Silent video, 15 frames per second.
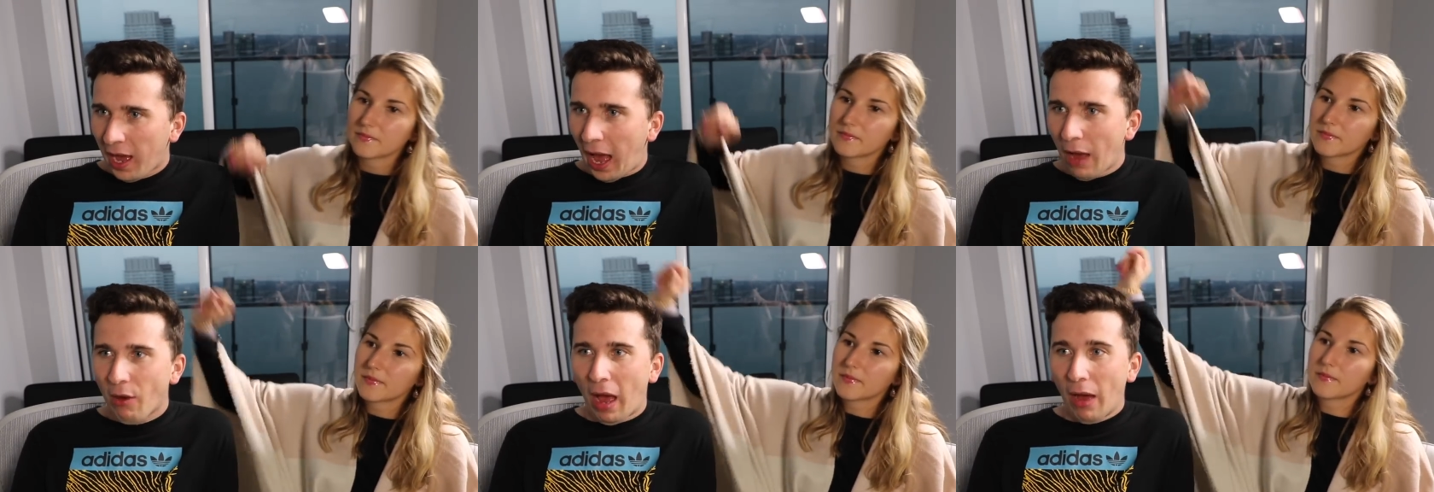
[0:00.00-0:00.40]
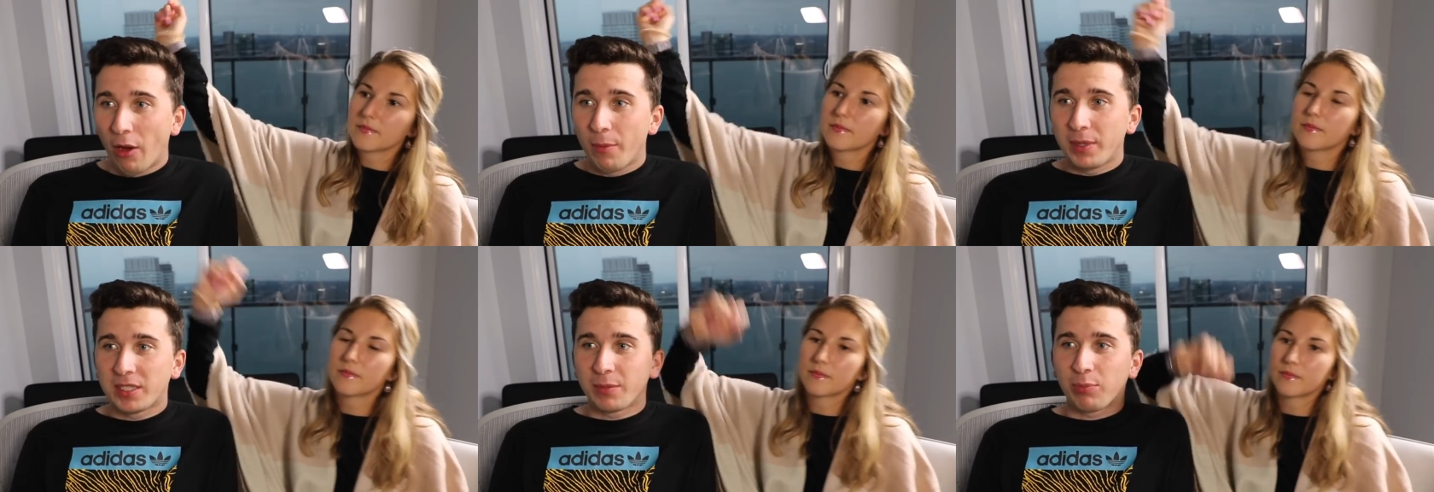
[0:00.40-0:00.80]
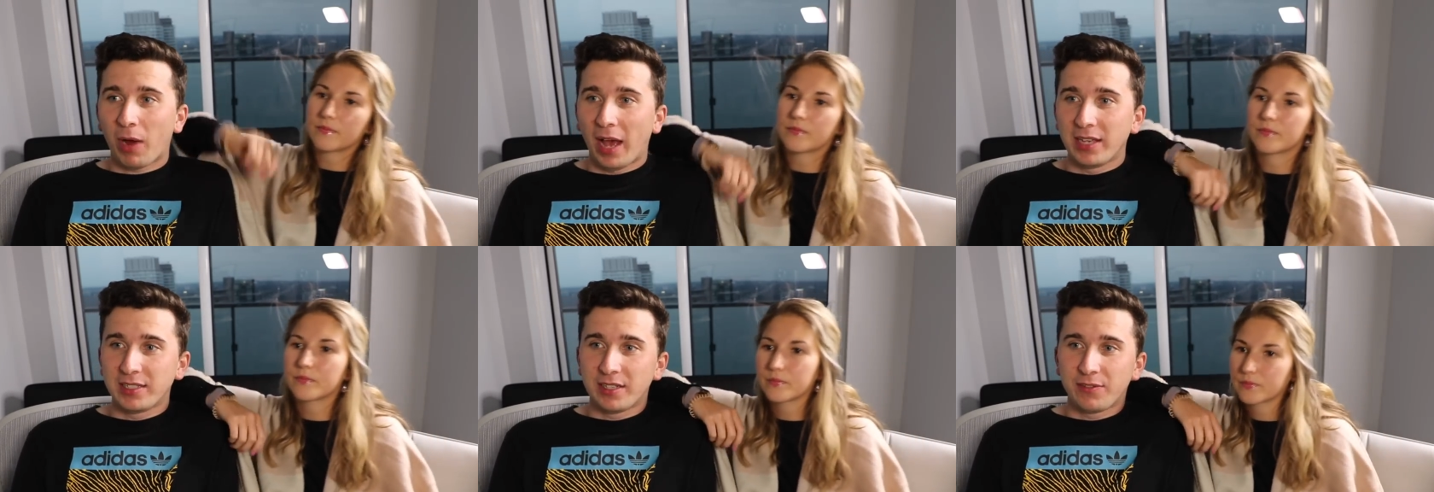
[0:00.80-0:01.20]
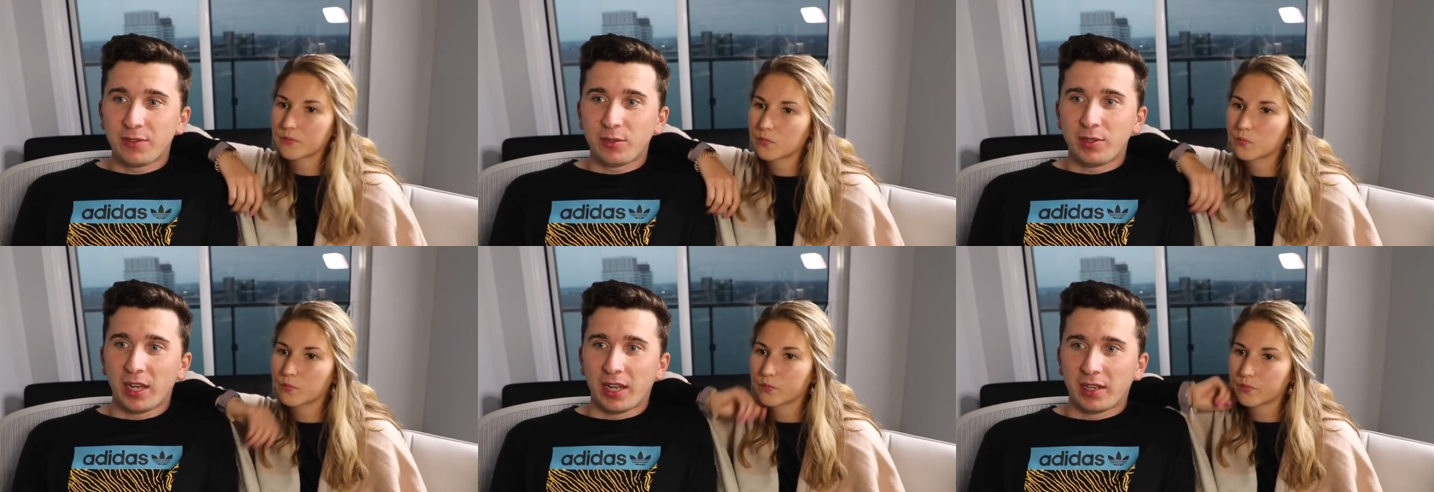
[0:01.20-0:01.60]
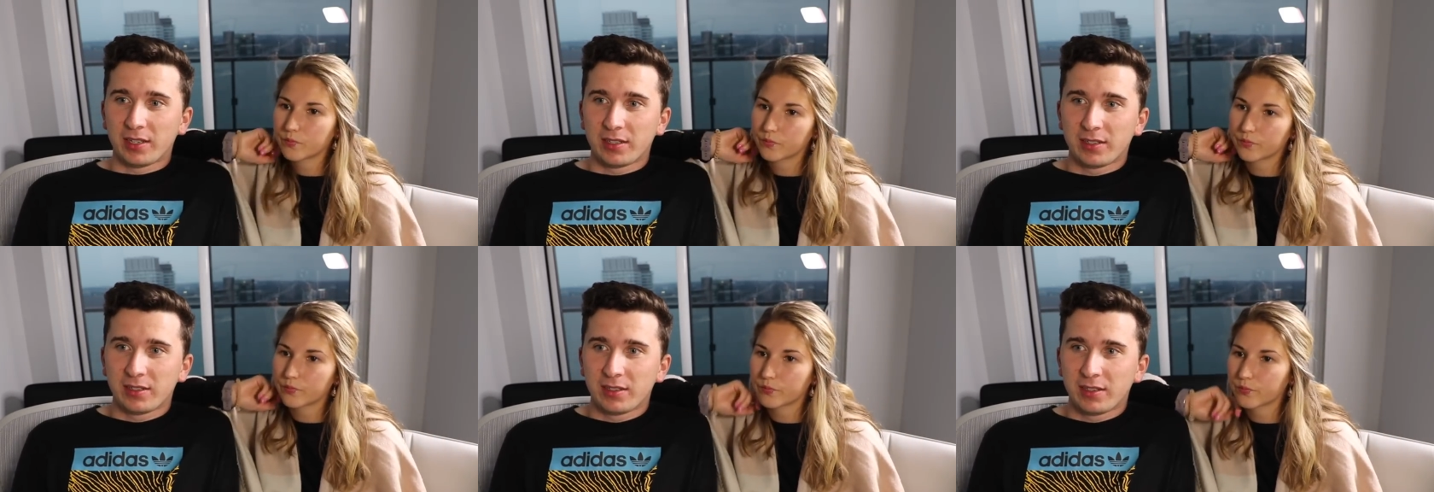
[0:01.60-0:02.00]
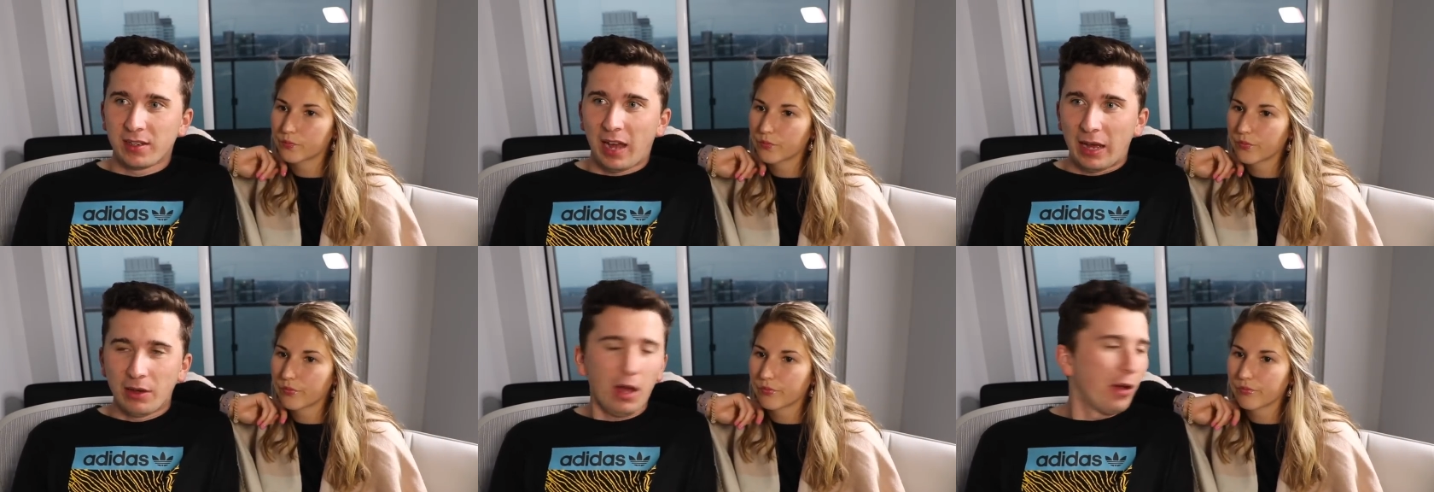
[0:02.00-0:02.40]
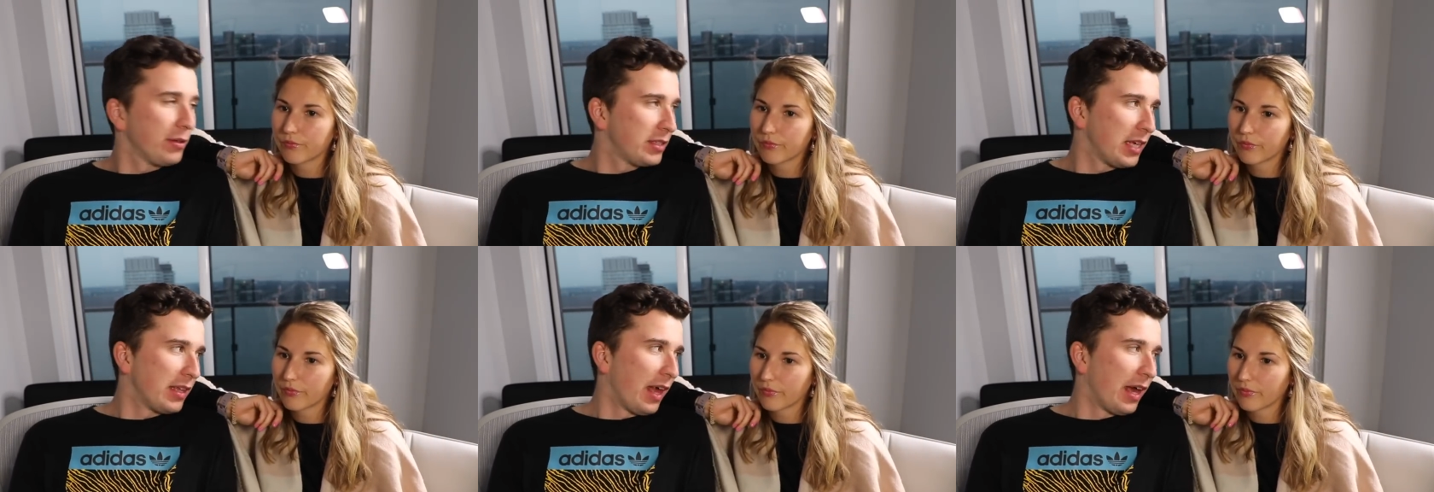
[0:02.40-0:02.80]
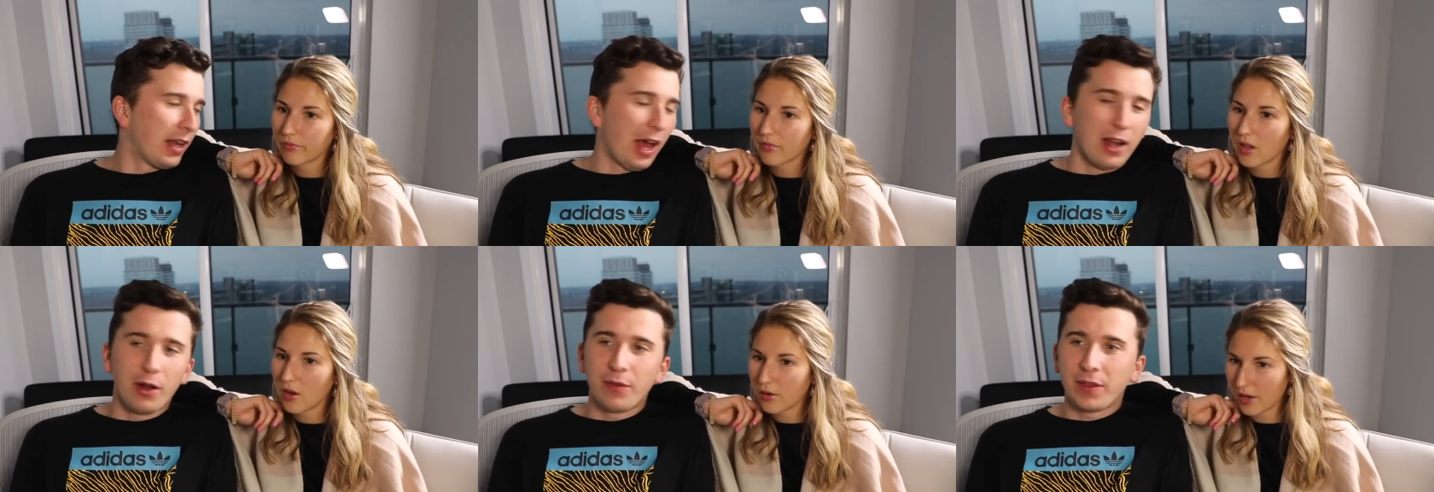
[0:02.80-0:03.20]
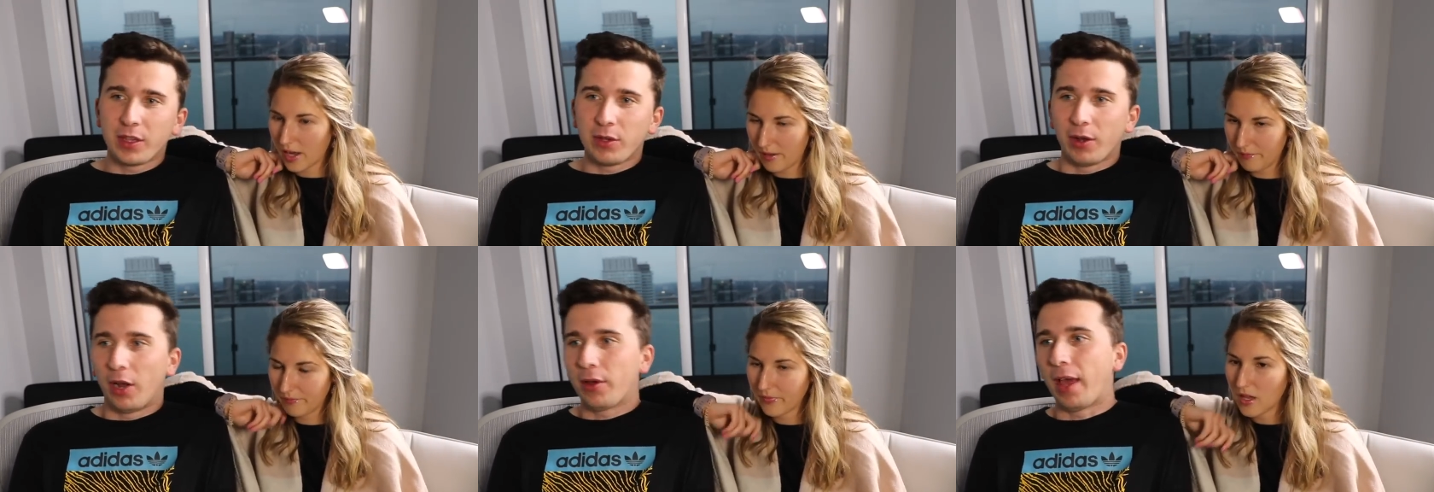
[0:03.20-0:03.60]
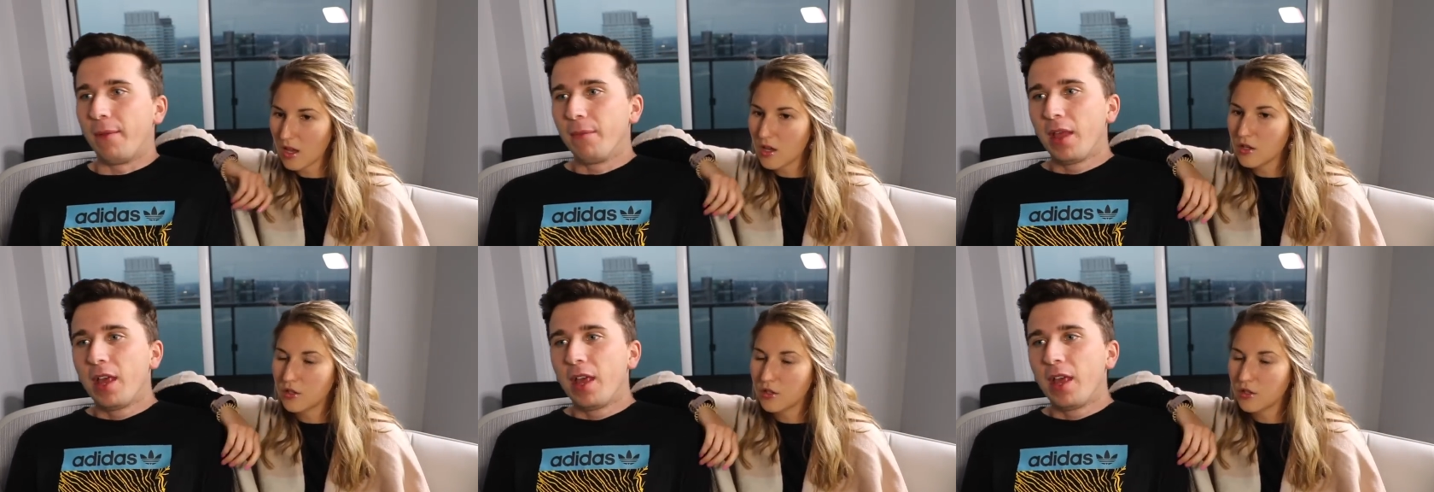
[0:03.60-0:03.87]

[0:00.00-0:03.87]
Speaker 1: I, I would be surprised if you did. I, I will say that. I don't okay. think you would. Okay.